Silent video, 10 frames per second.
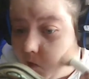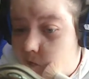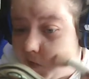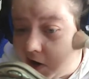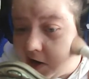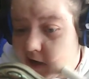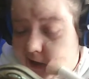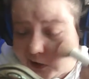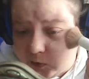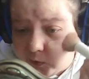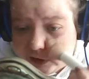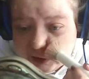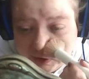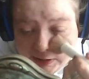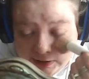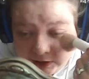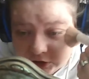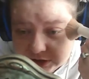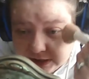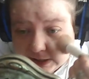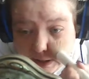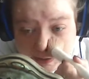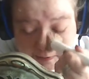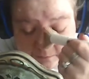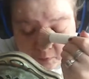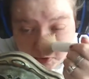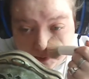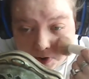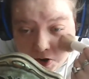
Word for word: But Kitchen Witchery is just like any form